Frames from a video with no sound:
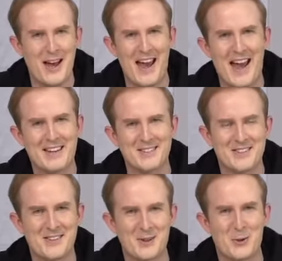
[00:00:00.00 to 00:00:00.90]

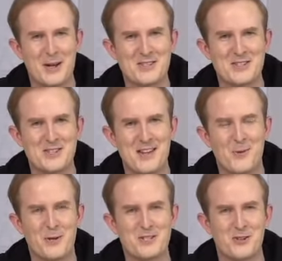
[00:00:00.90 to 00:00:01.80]
answer the question that
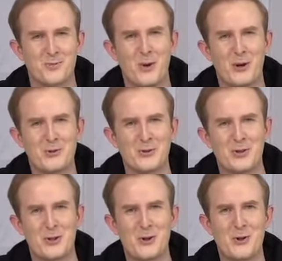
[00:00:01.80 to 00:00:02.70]
we just posed to
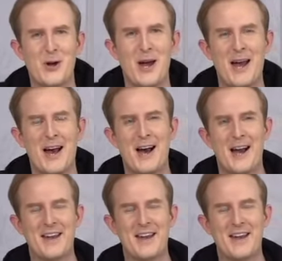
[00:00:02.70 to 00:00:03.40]
you uh,